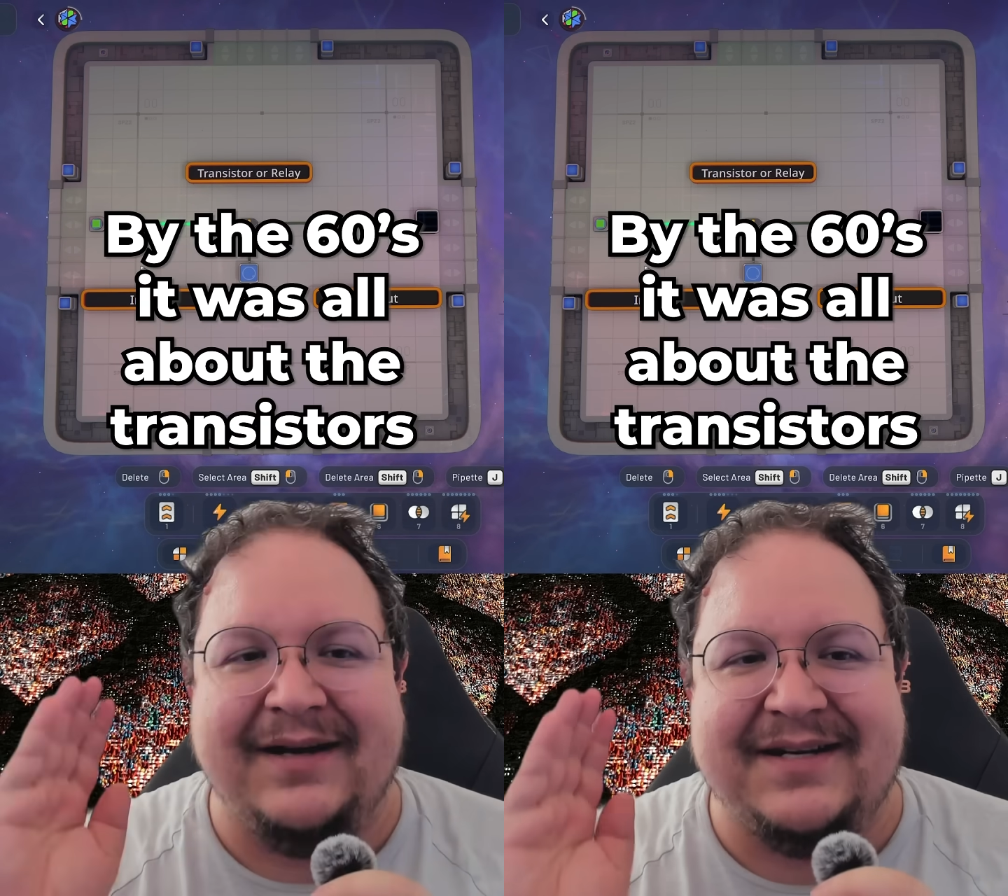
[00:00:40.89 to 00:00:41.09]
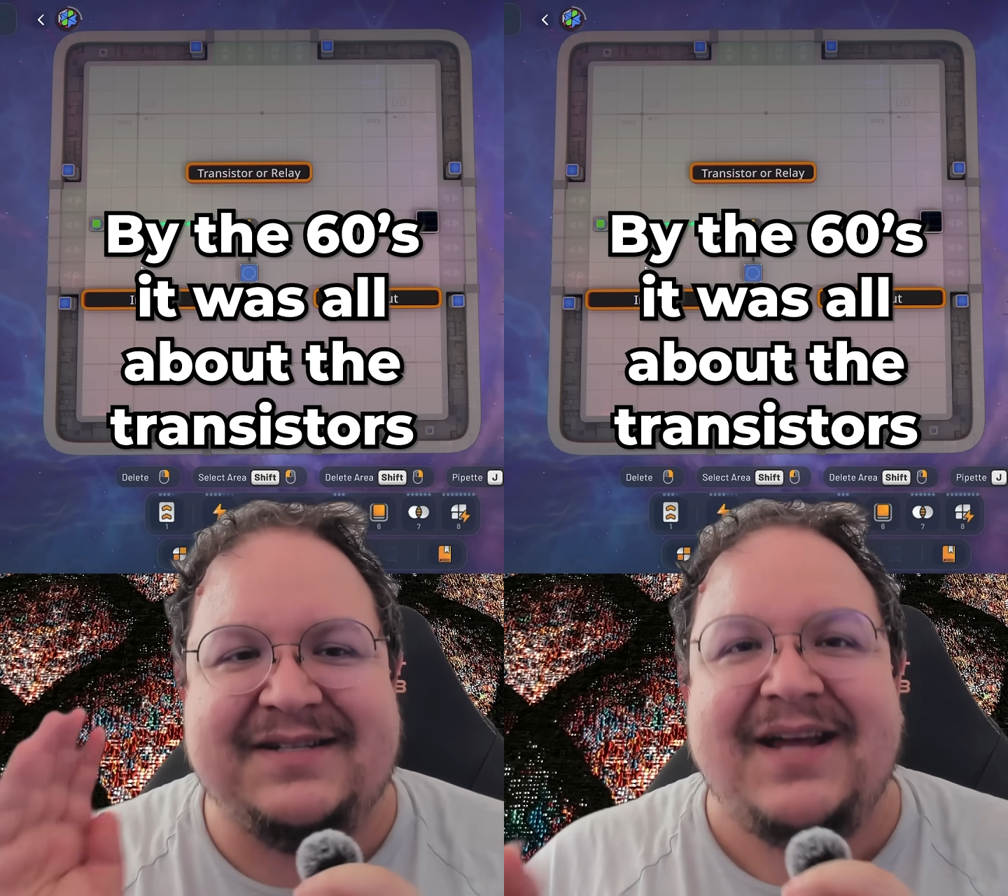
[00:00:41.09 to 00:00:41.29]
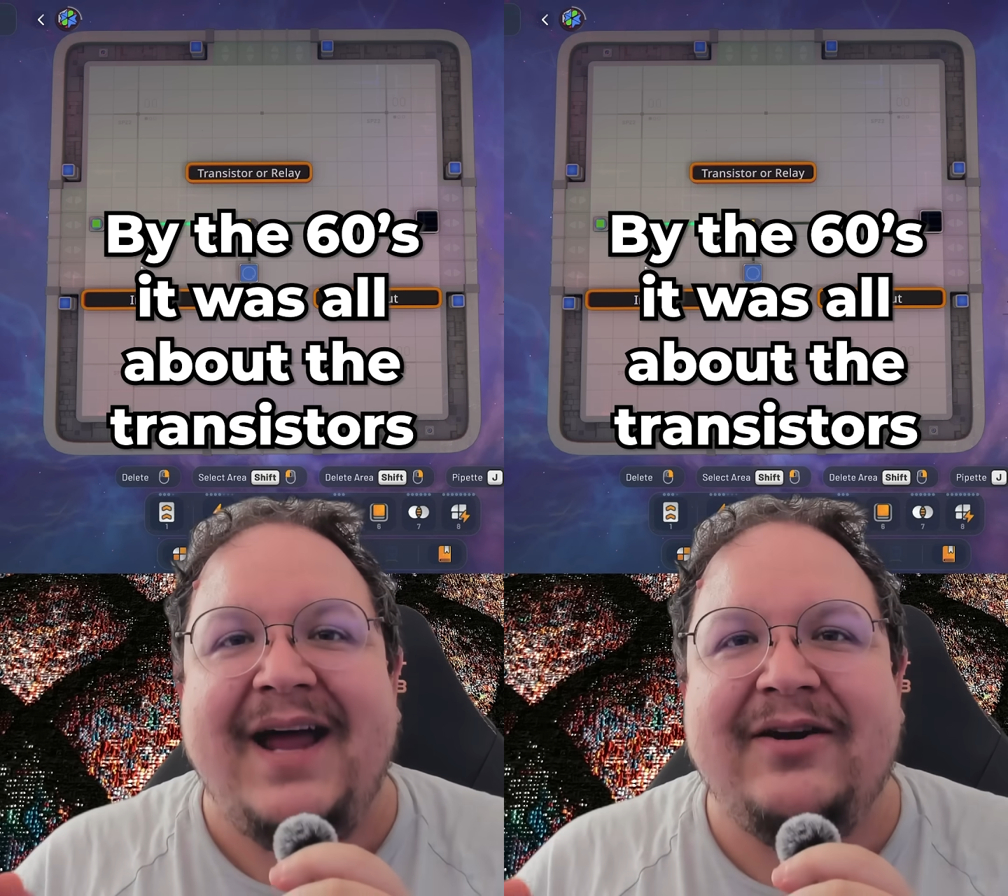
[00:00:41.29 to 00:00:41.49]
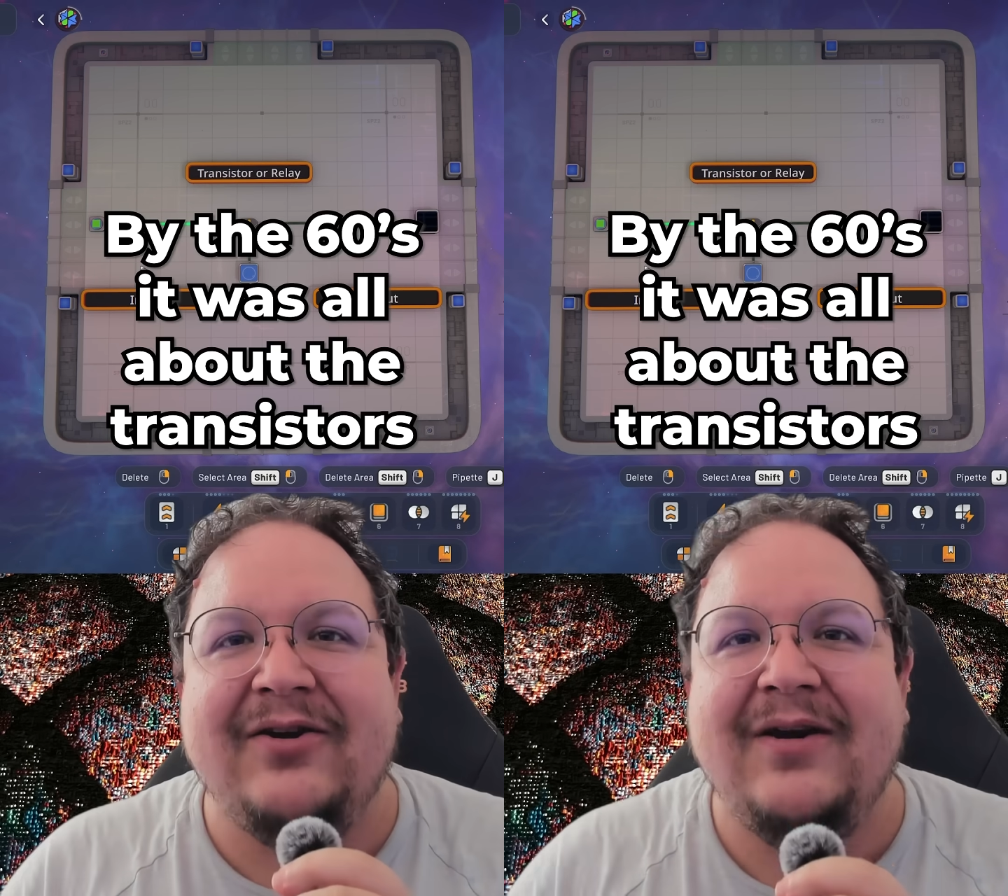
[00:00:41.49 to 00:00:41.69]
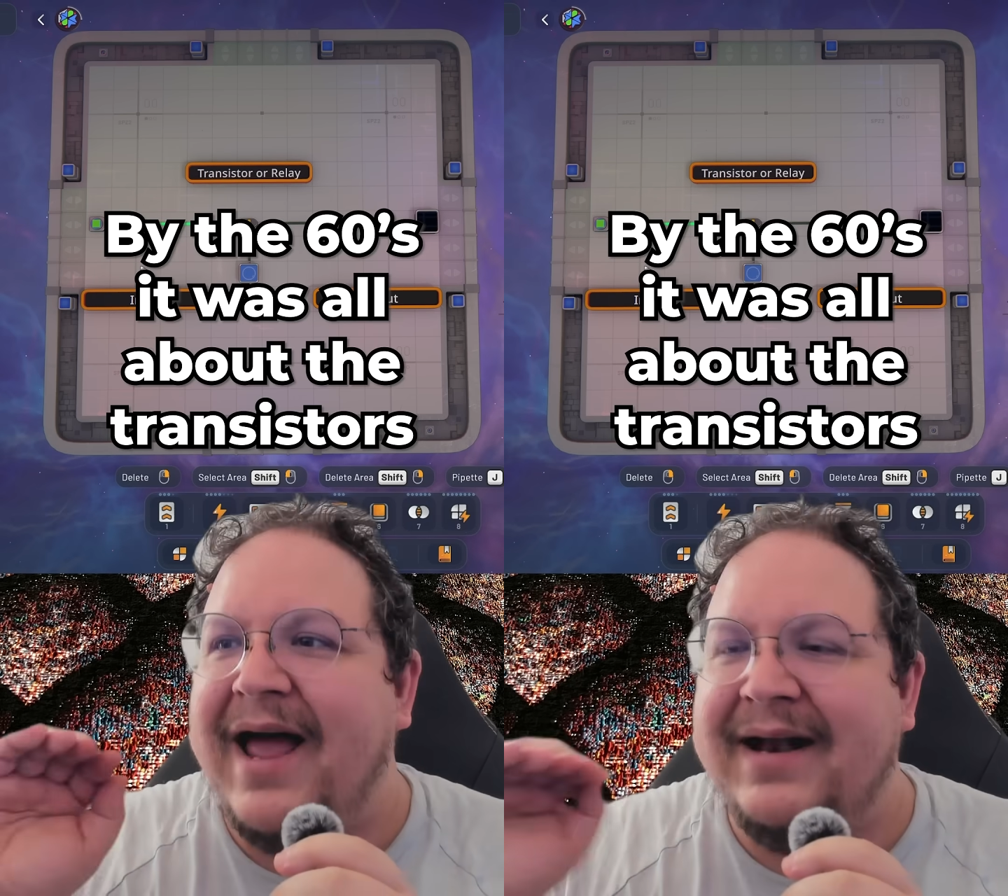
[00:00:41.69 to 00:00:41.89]
a
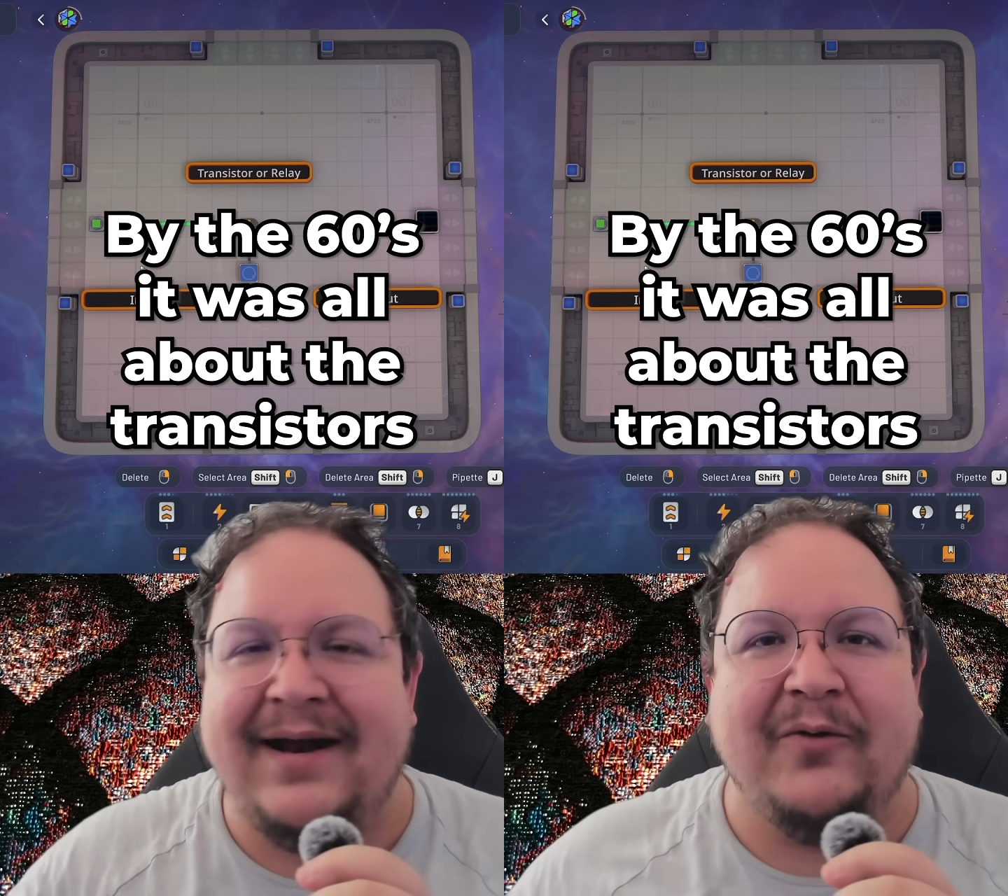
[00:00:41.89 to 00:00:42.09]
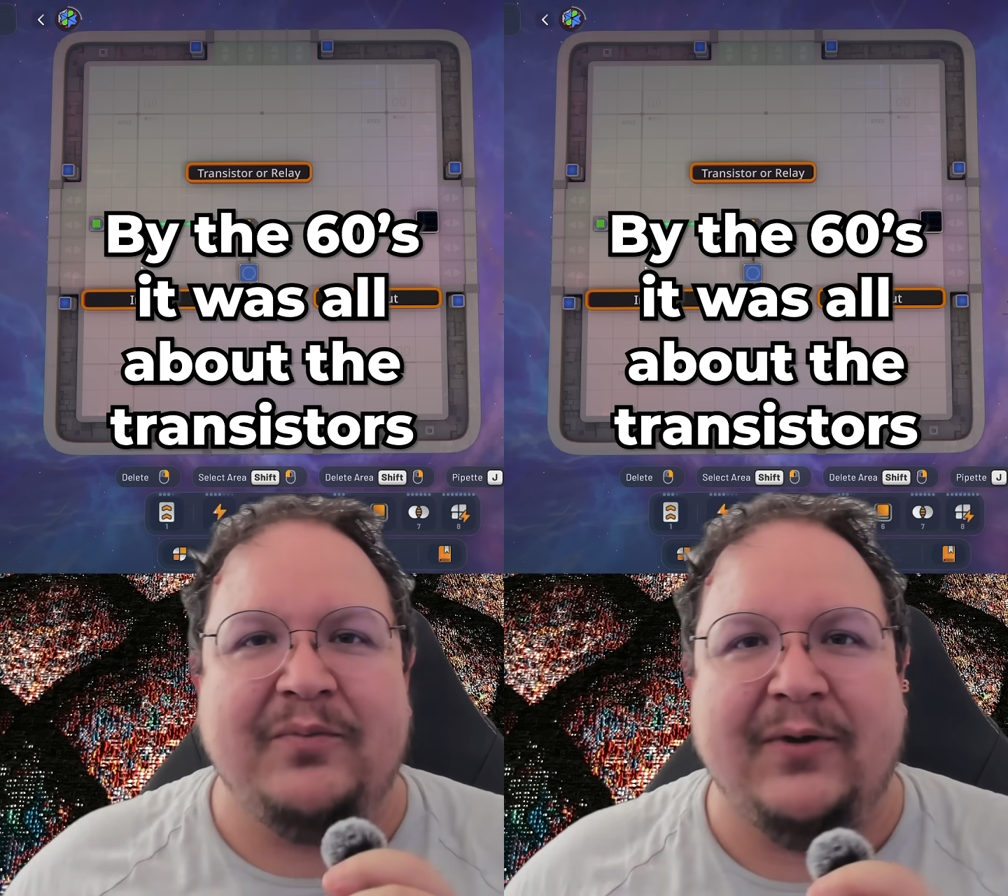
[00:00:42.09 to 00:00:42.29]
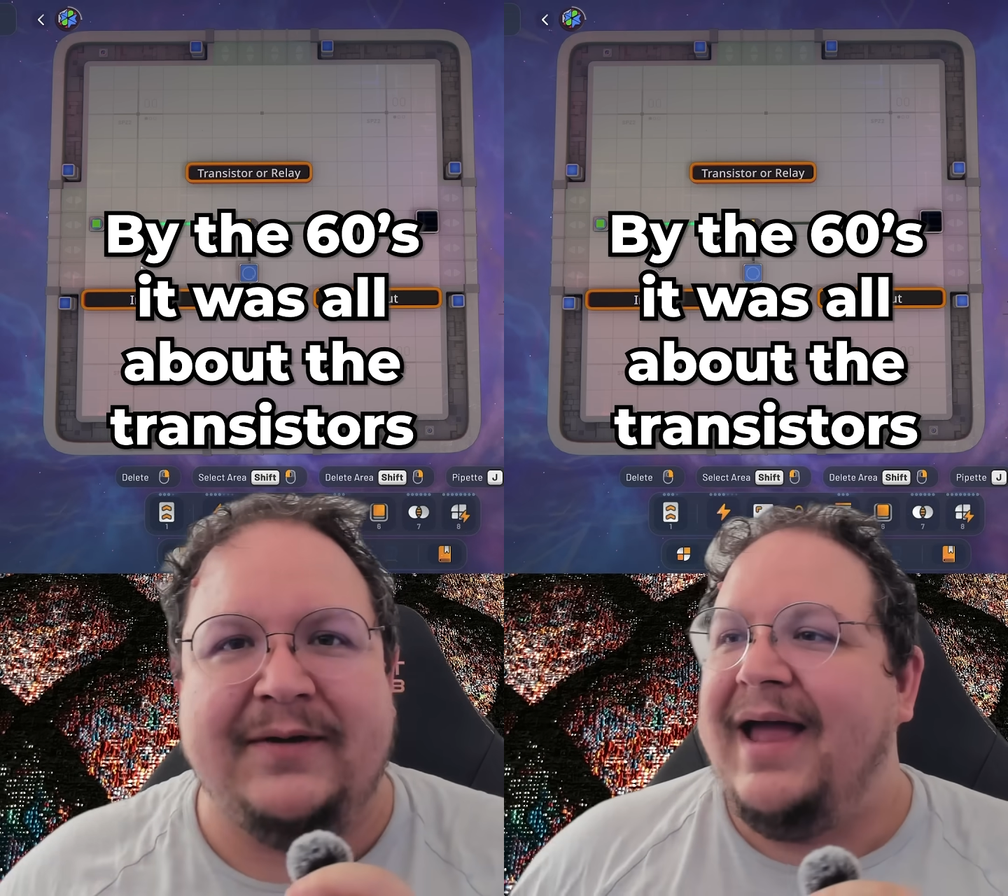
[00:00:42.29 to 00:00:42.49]
decider, and an output.